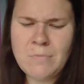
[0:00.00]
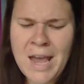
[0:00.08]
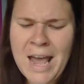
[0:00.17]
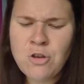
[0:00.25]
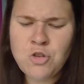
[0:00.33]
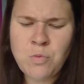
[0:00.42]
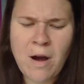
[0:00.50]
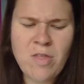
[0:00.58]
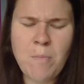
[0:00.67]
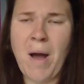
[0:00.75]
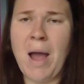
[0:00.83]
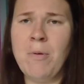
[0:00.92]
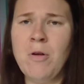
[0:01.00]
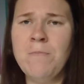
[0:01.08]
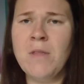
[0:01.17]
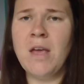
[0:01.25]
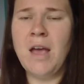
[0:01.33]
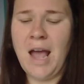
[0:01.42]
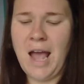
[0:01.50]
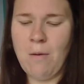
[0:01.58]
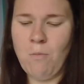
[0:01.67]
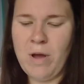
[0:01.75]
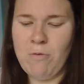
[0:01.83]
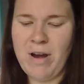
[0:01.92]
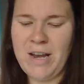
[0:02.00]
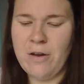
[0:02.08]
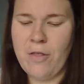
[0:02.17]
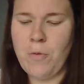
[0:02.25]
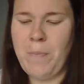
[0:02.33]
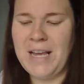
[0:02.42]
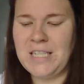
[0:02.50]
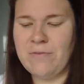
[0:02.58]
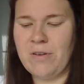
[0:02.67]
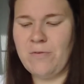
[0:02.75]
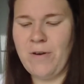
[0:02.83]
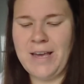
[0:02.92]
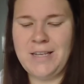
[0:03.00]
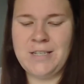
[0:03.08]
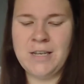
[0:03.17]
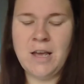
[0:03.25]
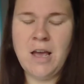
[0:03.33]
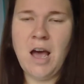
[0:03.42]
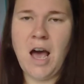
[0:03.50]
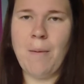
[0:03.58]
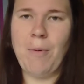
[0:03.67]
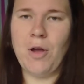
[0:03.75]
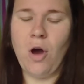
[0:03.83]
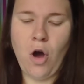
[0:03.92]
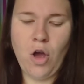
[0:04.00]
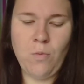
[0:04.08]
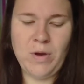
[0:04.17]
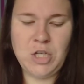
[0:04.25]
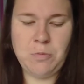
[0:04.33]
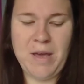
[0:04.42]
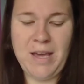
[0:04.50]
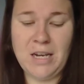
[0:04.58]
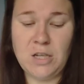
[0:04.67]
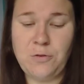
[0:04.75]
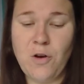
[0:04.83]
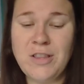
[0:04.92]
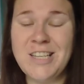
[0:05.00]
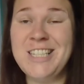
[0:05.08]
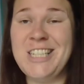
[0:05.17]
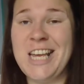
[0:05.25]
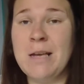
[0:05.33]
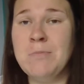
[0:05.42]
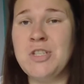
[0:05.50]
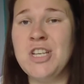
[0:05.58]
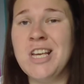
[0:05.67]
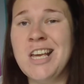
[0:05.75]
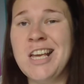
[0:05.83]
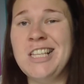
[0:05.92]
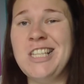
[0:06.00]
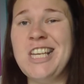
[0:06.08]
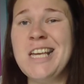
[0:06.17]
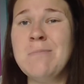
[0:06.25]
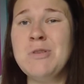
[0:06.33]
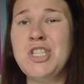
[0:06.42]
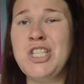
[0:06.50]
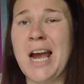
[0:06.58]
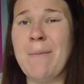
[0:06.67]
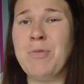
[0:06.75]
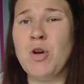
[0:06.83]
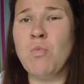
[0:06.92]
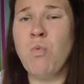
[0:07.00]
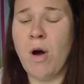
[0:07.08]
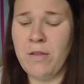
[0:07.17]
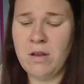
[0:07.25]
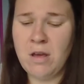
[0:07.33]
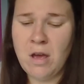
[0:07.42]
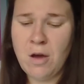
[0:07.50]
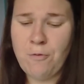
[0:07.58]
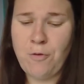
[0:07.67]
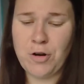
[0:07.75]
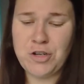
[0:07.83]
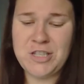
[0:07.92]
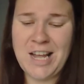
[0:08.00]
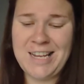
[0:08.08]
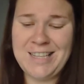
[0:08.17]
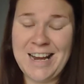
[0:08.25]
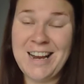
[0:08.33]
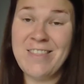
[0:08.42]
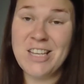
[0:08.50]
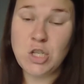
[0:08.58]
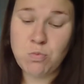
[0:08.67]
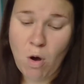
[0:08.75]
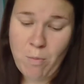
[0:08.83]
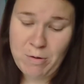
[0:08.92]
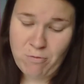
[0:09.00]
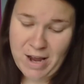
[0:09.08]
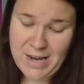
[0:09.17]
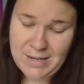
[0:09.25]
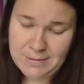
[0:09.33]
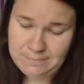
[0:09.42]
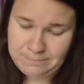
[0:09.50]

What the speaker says: Elsewhere in the Bible, we read another piece of advice about how we speak, and it's found in James chapter 1, verse 19, and this is what we read.